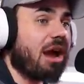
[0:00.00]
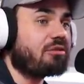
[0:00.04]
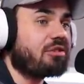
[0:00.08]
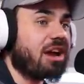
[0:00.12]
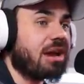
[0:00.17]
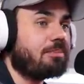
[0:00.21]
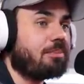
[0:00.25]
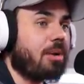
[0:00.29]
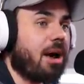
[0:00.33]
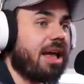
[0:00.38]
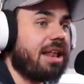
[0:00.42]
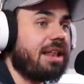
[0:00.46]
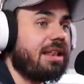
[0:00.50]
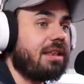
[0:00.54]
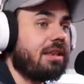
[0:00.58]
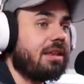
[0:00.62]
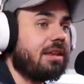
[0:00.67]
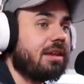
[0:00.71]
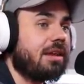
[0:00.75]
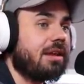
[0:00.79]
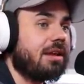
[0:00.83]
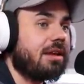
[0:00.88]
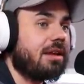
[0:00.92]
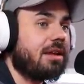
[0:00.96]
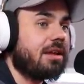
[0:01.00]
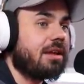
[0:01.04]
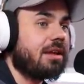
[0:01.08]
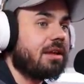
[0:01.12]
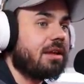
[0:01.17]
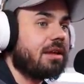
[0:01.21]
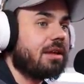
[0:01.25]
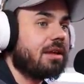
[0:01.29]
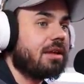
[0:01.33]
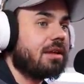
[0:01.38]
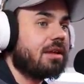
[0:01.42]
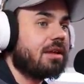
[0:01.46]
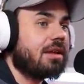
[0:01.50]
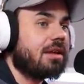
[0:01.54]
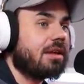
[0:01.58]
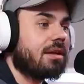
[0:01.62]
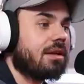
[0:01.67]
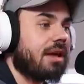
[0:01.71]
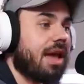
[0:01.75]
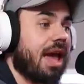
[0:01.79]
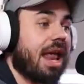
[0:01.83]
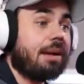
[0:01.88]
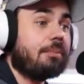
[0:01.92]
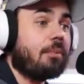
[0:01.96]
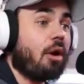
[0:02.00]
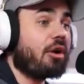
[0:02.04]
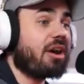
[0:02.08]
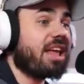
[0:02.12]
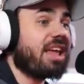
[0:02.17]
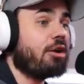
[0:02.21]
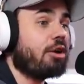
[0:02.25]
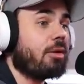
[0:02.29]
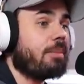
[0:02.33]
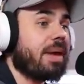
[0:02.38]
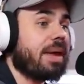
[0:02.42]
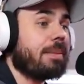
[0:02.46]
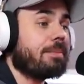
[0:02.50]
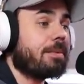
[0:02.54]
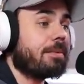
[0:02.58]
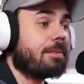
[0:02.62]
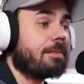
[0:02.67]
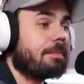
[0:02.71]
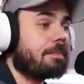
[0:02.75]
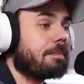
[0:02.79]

red button. And I'm already hearing a beep.